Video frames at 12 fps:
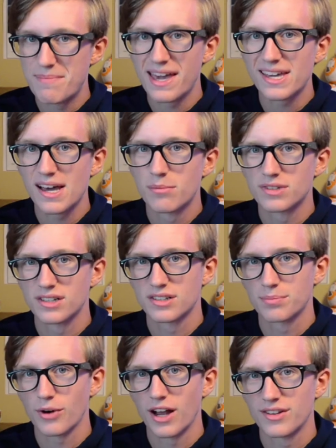may come as a
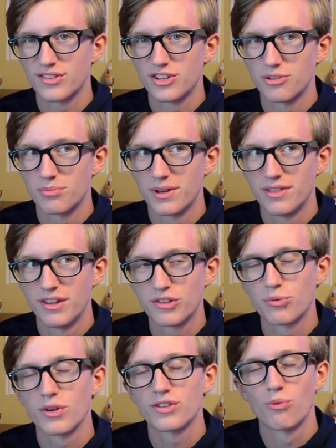surprise to you, but this
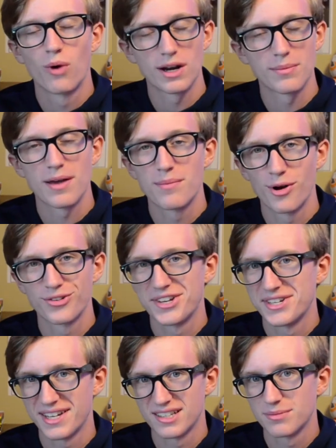was one of my most
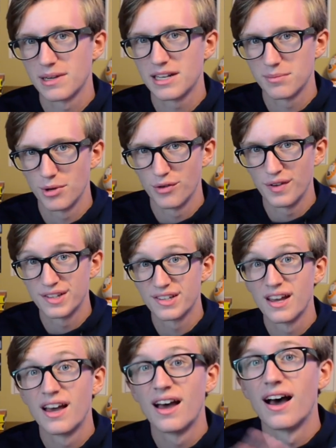anticipated movies
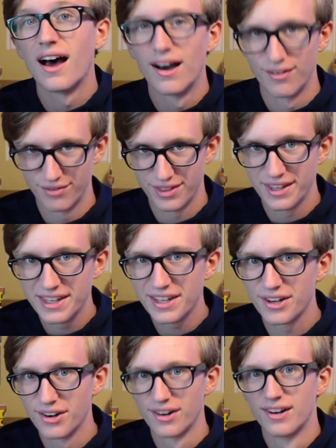of the year.